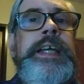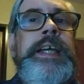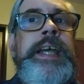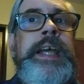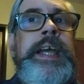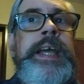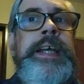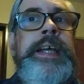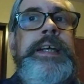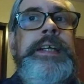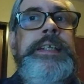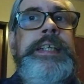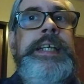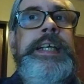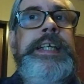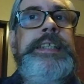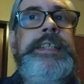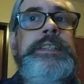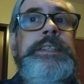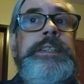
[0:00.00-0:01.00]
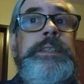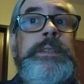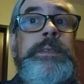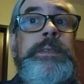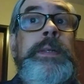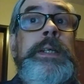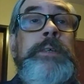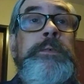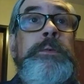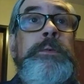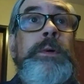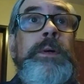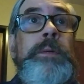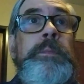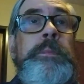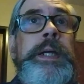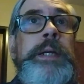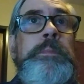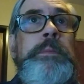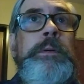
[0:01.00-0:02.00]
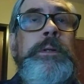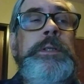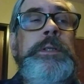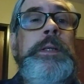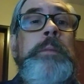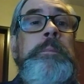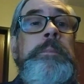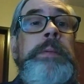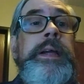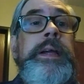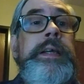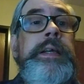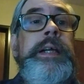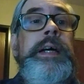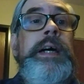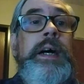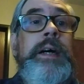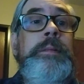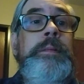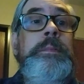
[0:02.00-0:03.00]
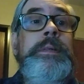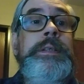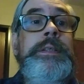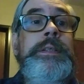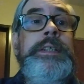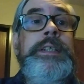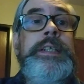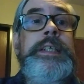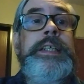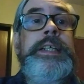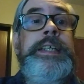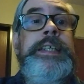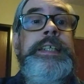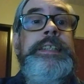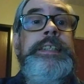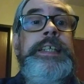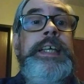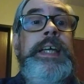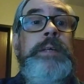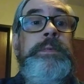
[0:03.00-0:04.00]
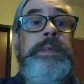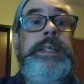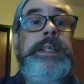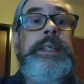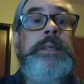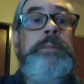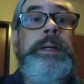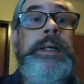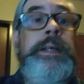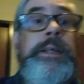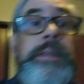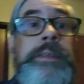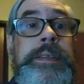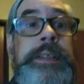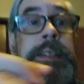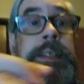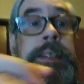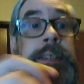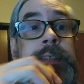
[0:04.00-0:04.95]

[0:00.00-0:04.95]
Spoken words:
and it takes 3-4 people to pick it up. It is heavy, apparently.